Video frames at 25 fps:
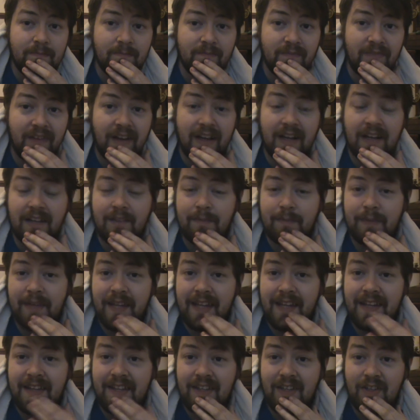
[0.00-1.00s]
violent, but
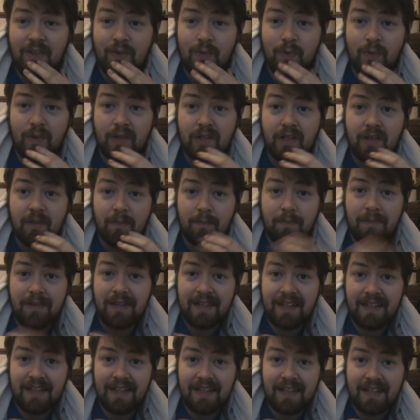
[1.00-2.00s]
then you are
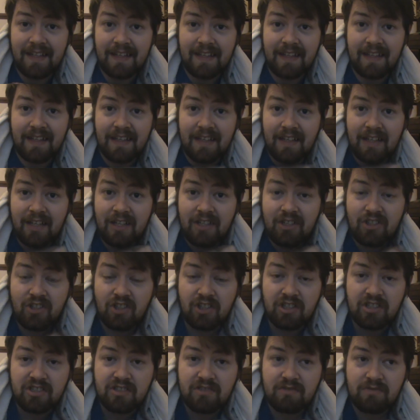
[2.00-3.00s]
completely
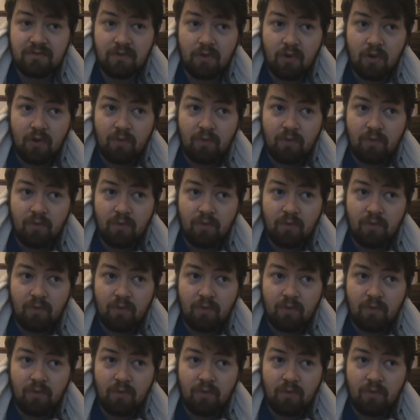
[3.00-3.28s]
just